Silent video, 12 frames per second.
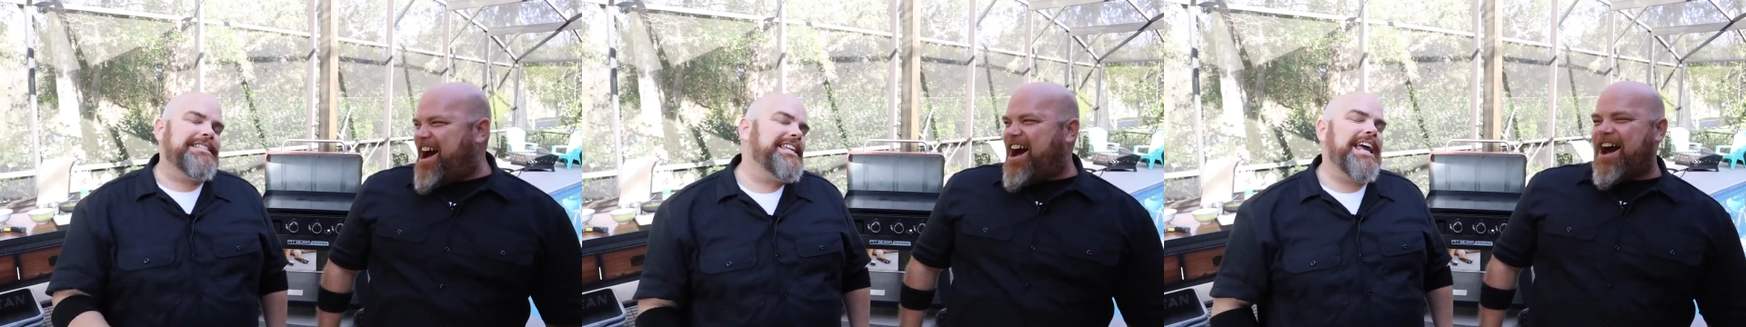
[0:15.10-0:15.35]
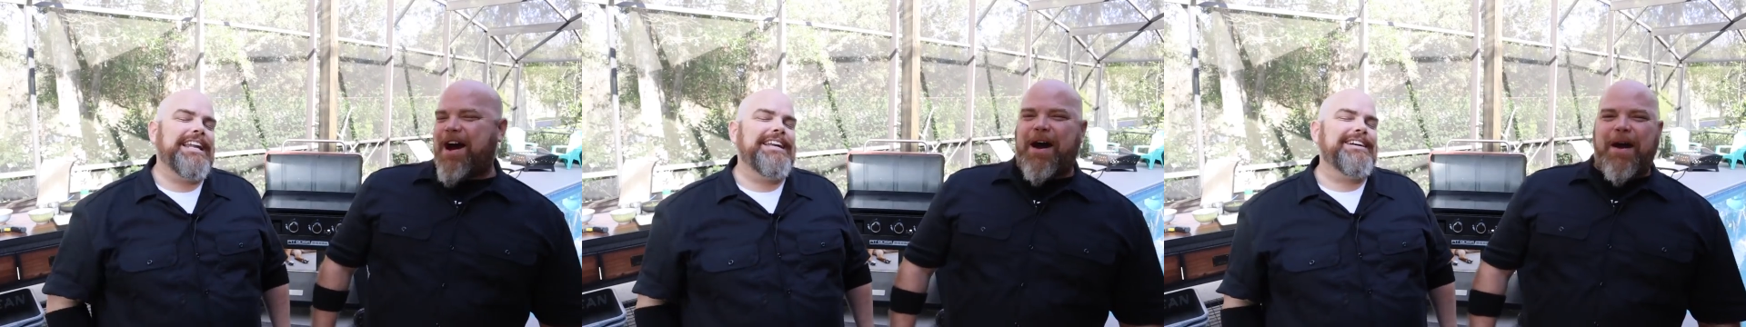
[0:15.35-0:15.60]

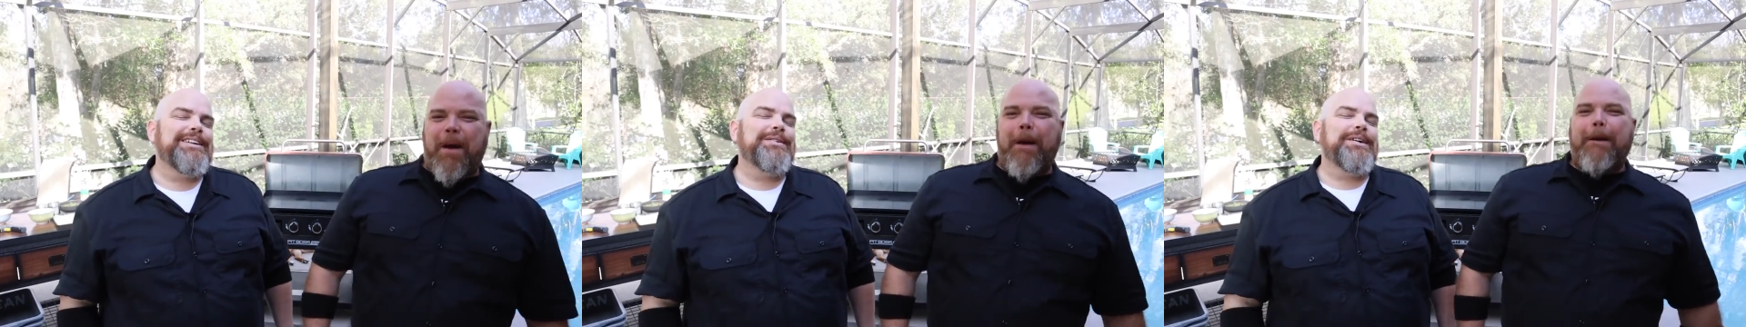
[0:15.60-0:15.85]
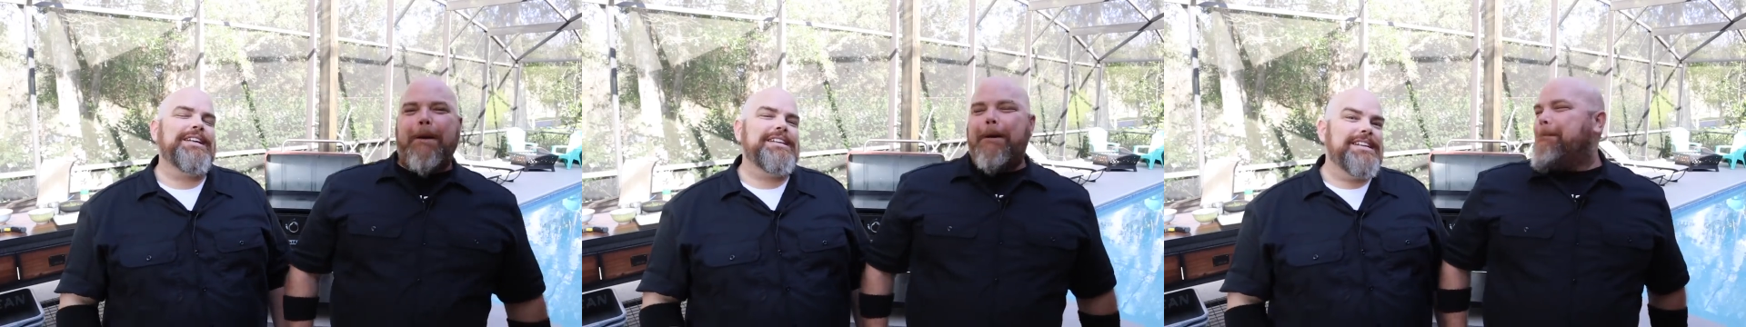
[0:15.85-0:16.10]
Speaker 1: sitting here
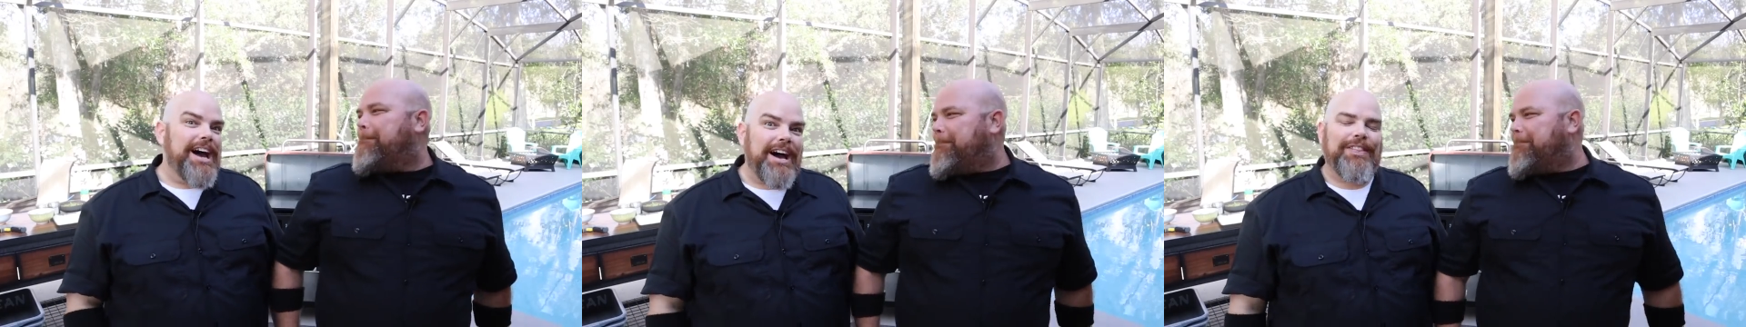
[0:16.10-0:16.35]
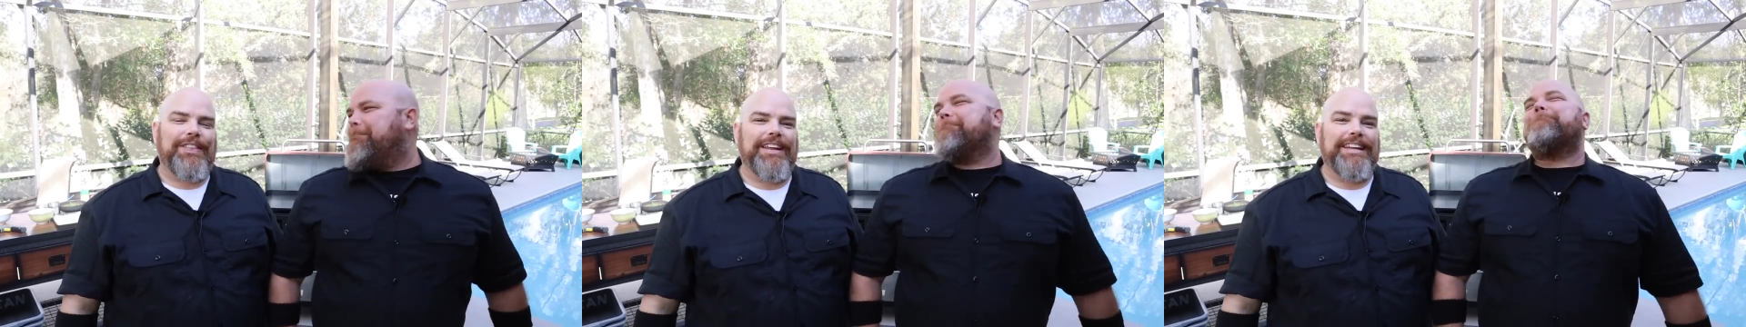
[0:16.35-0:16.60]
doing
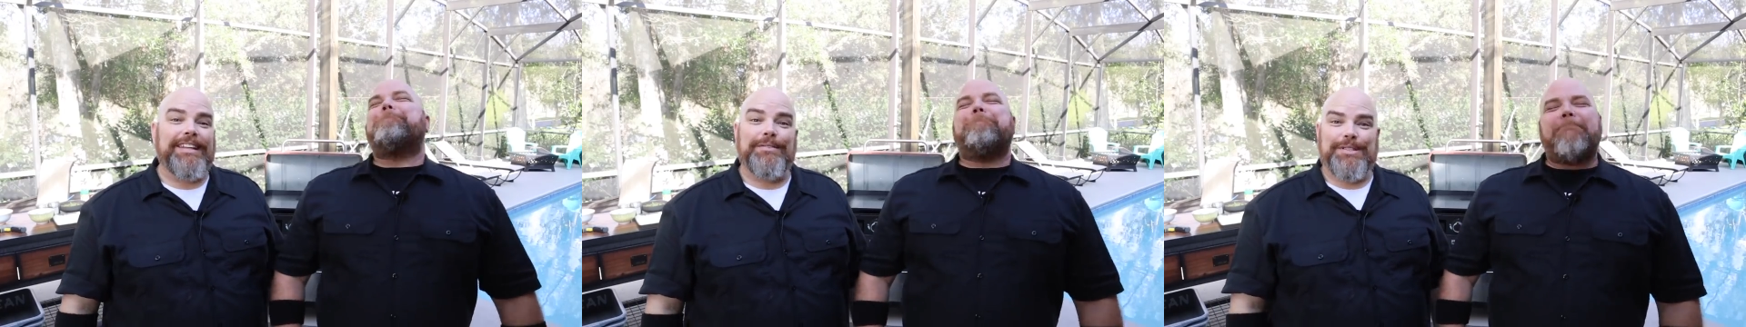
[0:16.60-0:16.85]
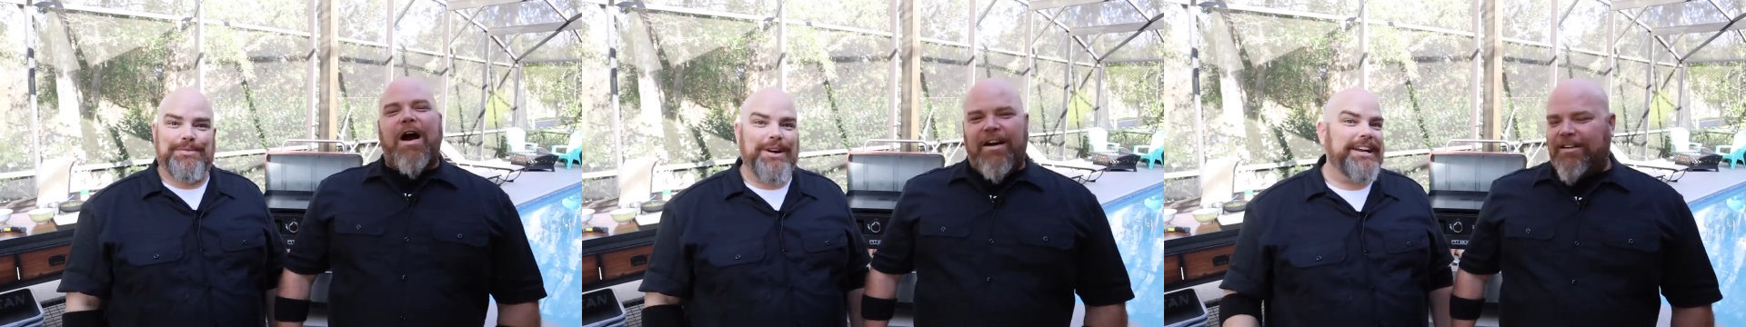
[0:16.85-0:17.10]
nothing and
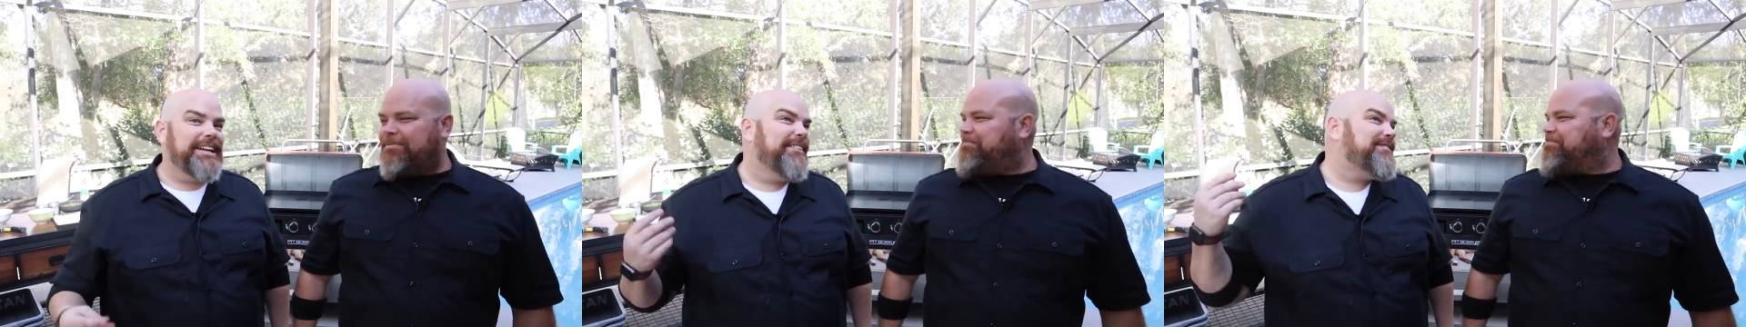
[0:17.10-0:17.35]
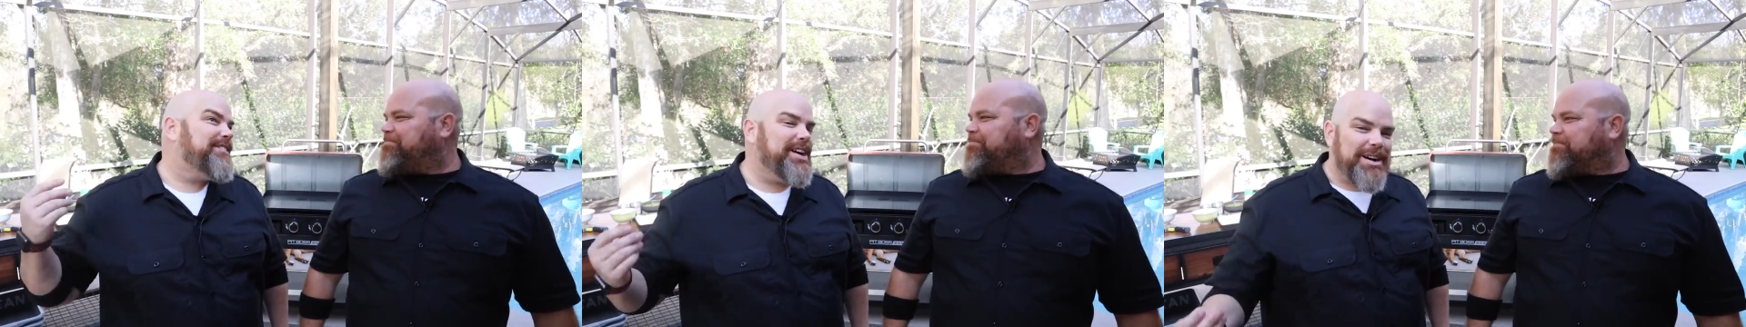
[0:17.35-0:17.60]
then was ready
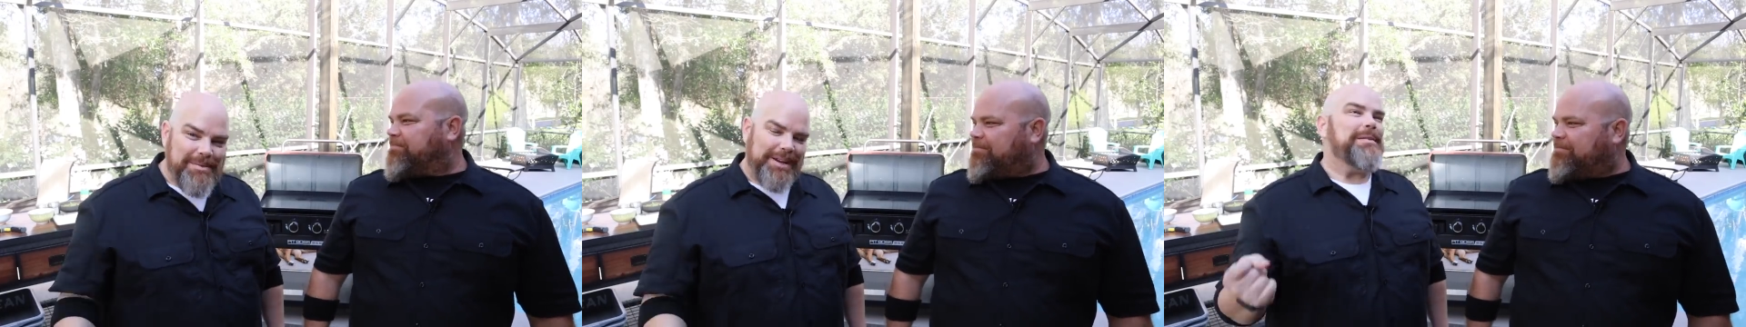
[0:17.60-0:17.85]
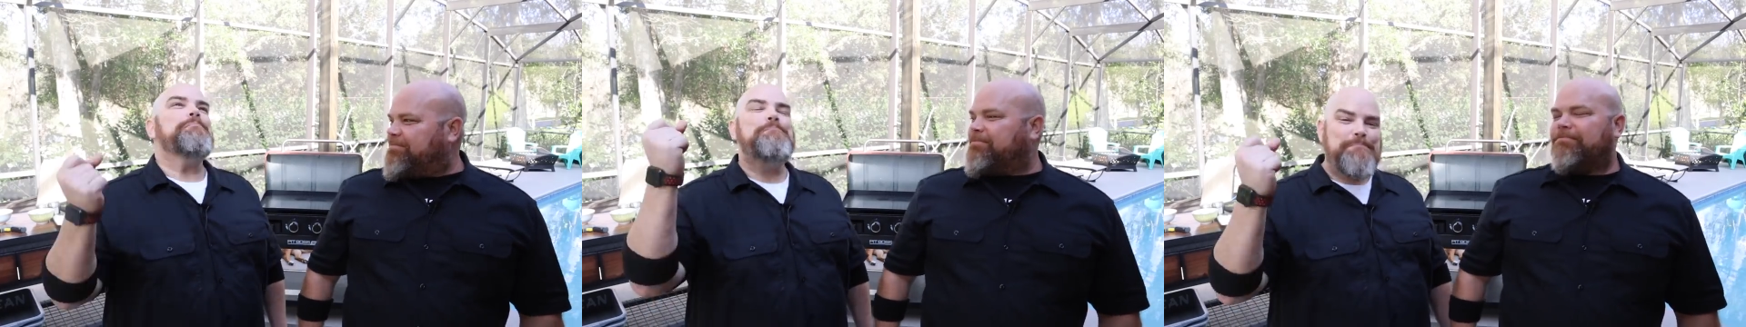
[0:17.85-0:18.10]
to film and